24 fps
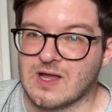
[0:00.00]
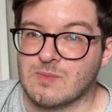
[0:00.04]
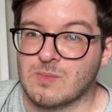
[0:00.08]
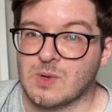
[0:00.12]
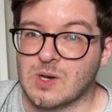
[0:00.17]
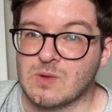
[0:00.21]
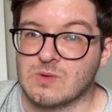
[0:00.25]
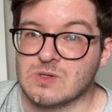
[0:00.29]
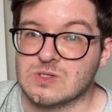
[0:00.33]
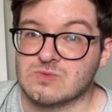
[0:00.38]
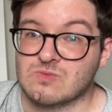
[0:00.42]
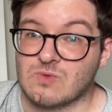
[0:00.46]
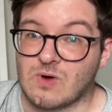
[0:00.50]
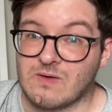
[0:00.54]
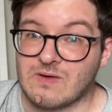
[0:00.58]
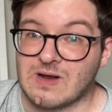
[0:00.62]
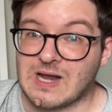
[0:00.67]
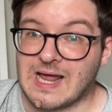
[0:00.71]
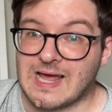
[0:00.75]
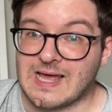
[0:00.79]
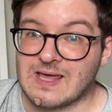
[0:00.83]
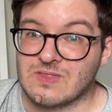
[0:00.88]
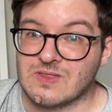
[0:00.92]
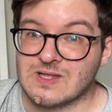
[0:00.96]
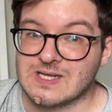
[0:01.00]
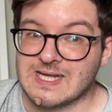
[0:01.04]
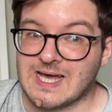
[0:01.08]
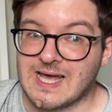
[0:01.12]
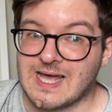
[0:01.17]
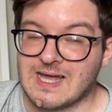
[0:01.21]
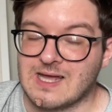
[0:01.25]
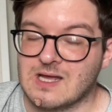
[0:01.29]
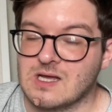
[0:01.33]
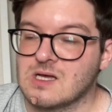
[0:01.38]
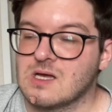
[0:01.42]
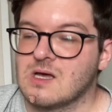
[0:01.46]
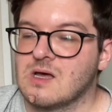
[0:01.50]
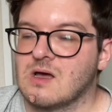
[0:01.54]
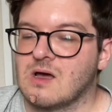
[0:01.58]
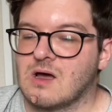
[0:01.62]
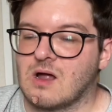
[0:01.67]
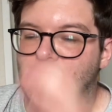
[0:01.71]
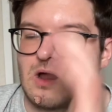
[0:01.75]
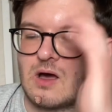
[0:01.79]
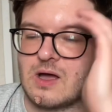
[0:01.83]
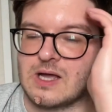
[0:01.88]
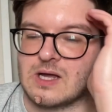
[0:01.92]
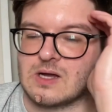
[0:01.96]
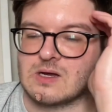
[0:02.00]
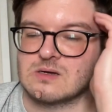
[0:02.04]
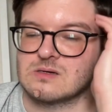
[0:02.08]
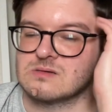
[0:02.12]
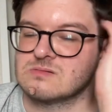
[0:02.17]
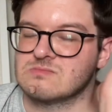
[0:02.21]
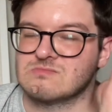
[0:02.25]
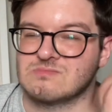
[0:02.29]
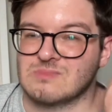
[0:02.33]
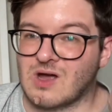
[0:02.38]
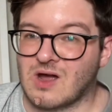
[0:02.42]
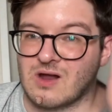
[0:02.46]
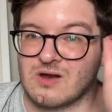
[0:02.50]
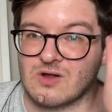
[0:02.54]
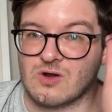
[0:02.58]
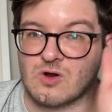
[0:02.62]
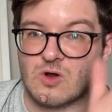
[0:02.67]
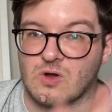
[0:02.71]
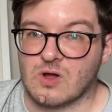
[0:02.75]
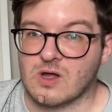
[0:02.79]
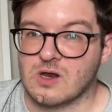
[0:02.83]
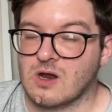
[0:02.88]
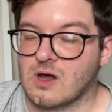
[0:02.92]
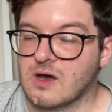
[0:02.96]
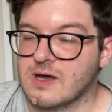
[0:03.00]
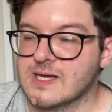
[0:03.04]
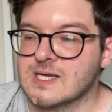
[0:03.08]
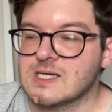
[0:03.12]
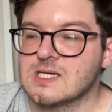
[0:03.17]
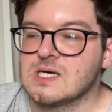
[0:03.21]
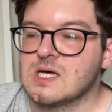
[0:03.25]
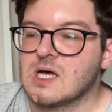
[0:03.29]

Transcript: but it was very late in the day, like 9 o'clock at night.